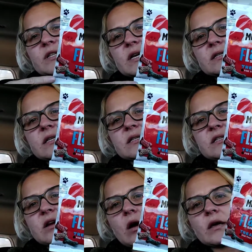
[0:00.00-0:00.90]
Daisy's
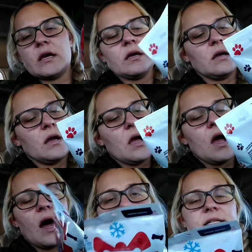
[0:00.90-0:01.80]
stocking.
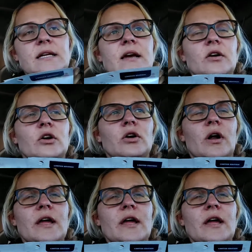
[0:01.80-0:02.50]
I did get her